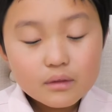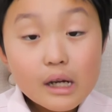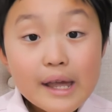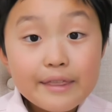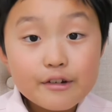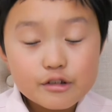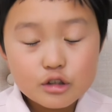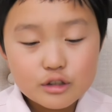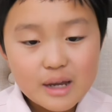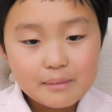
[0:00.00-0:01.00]
And there's
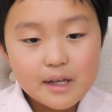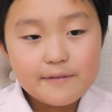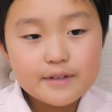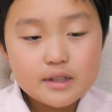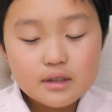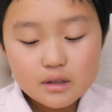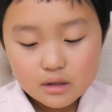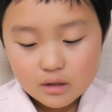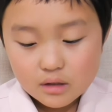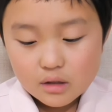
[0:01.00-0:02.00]
no time left.
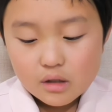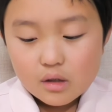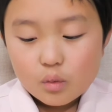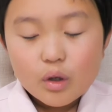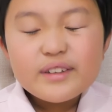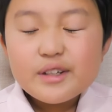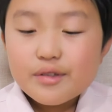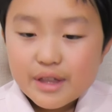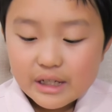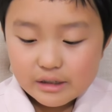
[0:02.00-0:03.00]
What do you
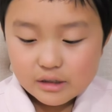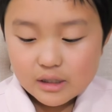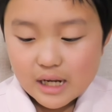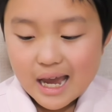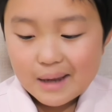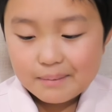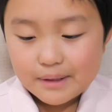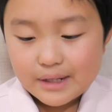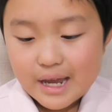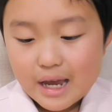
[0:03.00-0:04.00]
think is gonna
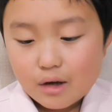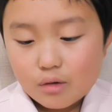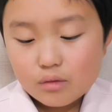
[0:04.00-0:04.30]
happen now?